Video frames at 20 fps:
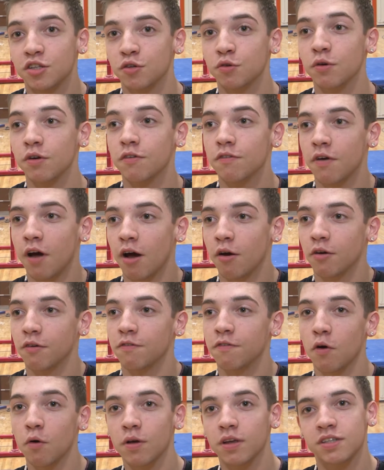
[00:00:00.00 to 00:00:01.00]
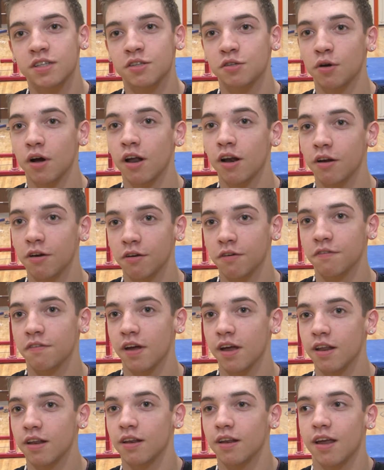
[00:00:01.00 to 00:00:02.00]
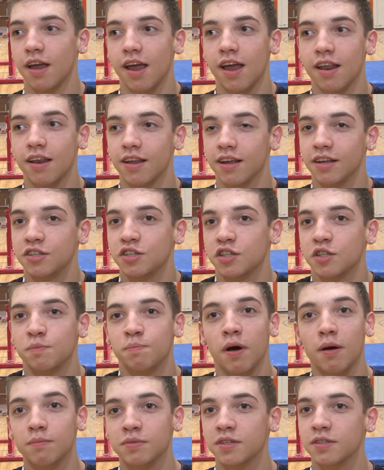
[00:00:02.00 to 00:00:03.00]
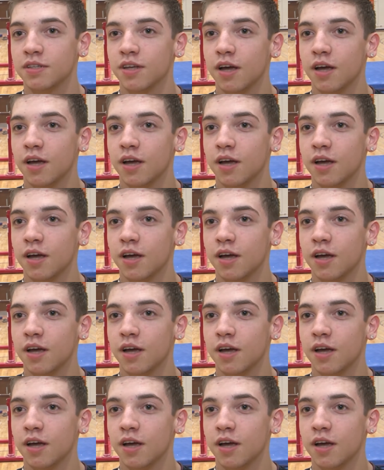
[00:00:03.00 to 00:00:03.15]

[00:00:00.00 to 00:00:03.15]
to do and how to focus to, on our event, and it just pumps